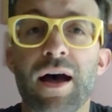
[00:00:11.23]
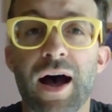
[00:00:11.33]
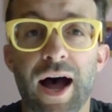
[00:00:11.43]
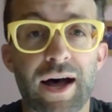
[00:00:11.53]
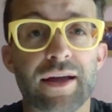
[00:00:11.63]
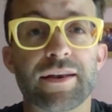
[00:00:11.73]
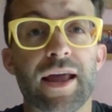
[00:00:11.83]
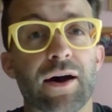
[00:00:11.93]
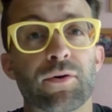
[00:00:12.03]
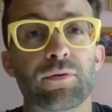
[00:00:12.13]

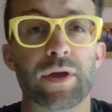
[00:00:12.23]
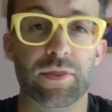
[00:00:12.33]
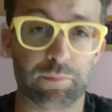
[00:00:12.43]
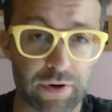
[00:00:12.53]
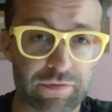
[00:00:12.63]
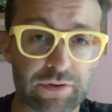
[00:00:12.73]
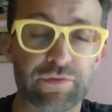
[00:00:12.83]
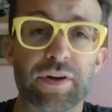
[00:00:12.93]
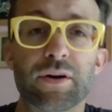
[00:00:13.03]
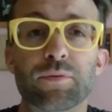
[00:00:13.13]
Now, in the previous
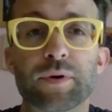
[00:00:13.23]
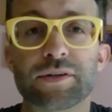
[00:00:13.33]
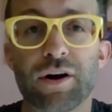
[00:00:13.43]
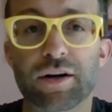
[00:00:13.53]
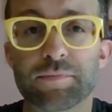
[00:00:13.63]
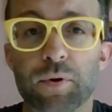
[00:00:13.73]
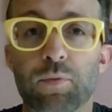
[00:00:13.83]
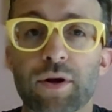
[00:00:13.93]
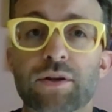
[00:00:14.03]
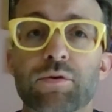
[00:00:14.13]
video, we talked about
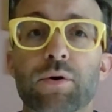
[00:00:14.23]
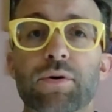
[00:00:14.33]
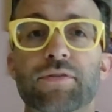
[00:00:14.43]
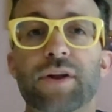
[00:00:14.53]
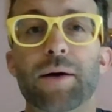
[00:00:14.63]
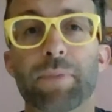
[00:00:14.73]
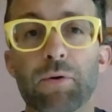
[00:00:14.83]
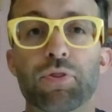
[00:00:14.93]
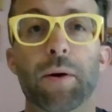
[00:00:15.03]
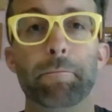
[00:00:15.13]
what you noticed
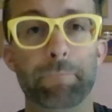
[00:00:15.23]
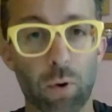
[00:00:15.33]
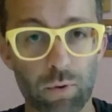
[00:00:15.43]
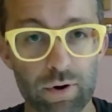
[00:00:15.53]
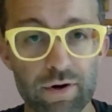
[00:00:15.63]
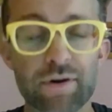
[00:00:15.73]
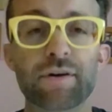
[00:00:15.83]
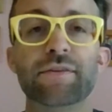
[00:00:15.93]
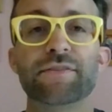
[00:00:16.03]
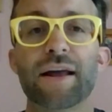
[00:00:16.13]
about the board
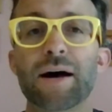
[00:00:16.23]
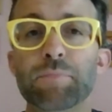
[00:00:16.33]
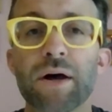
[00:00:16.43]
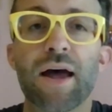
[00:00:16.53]
setup.